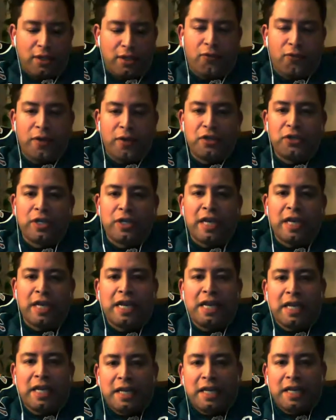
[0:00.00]
French
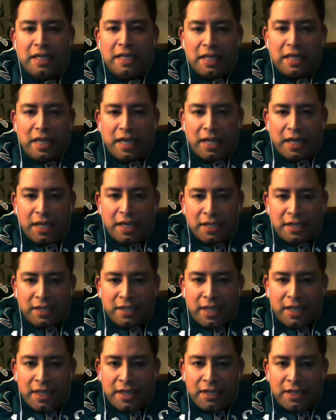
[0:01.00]
Canadian. And he
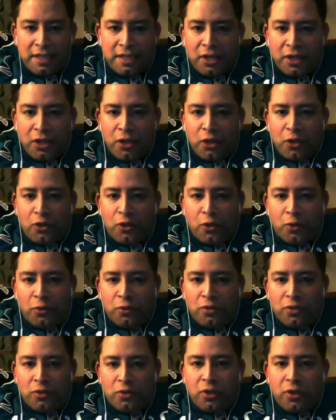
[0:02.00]
says, "Don't
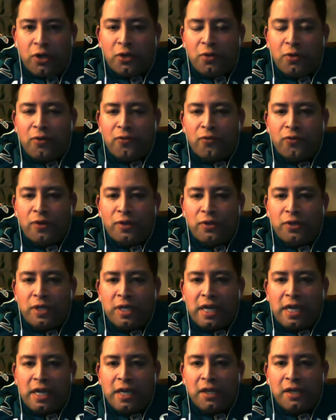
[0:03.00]
start going French
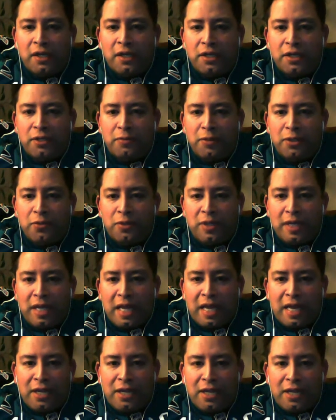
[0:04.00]
Canadian on us. Between
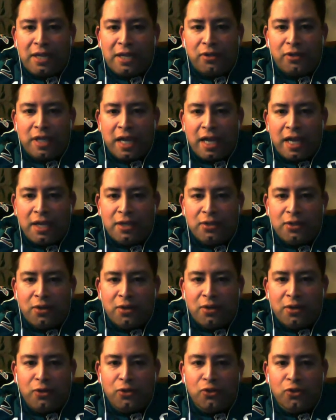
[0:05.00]
NHL ties
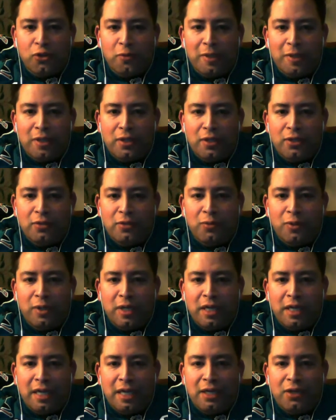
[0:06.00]
going German this
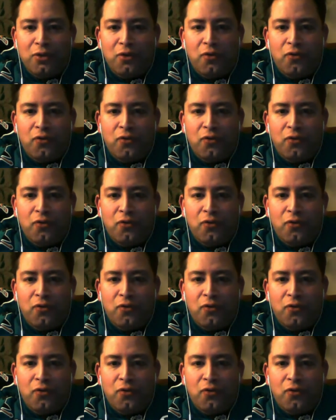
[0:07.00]
morning and your